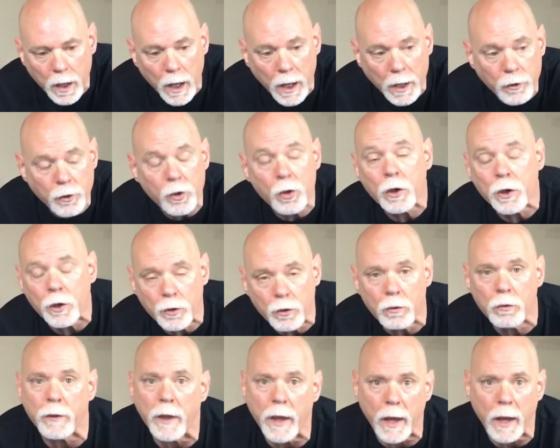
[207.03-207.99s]
And you can
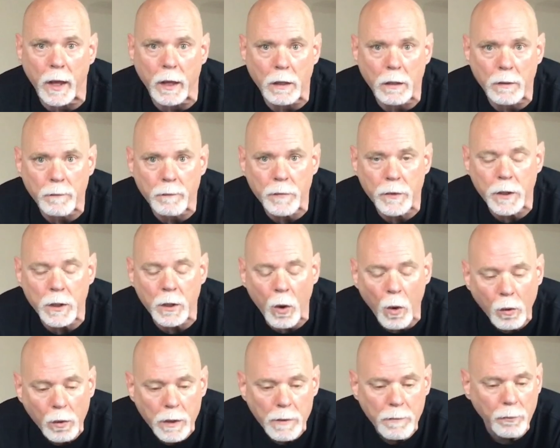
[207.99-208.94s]
do that. The
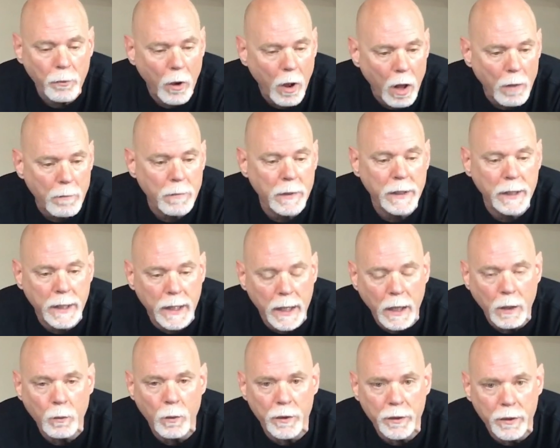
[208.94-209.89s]
only problem,
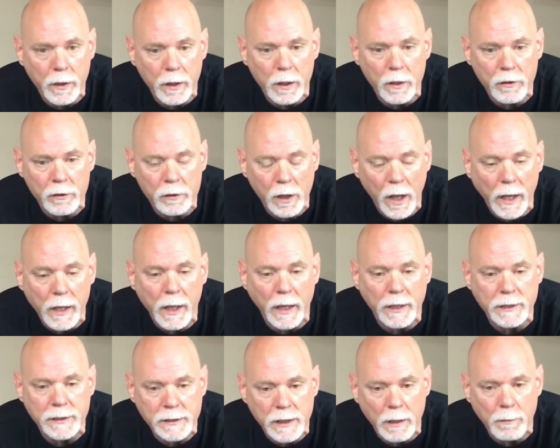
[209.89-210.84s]
again, with it is, like
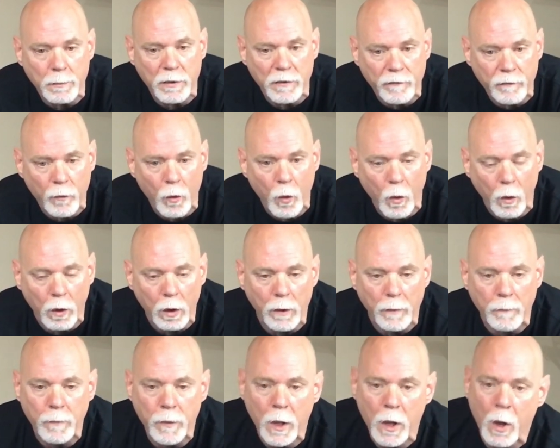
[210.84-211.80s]
I said before,
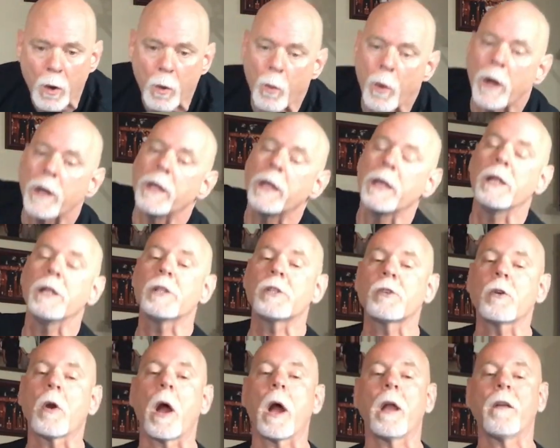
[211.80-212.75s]
when he's
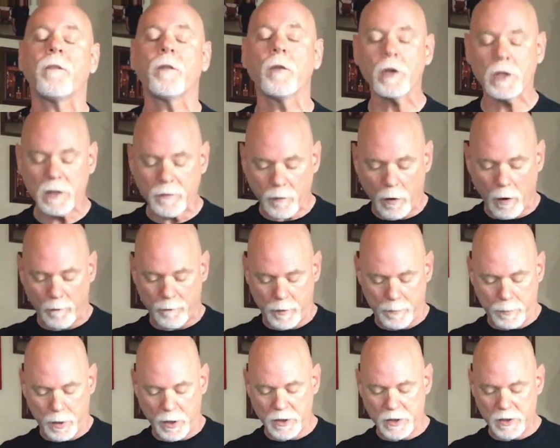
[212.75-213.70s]
trying, first of all, if
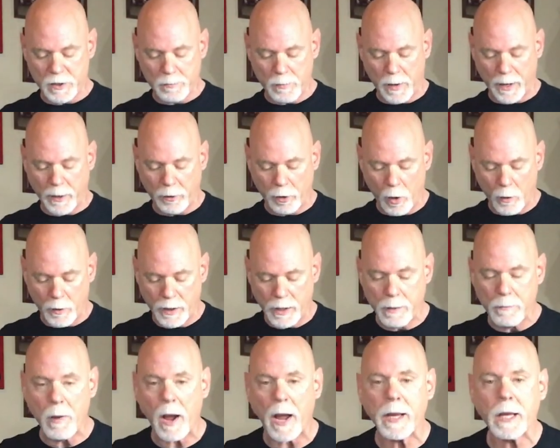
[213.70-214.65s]
he punches my groin,
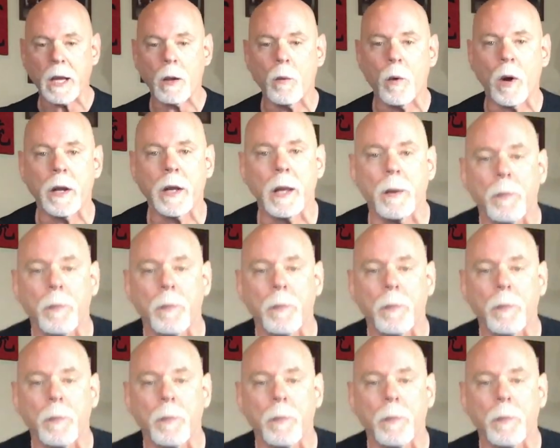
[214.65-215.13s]
he might get one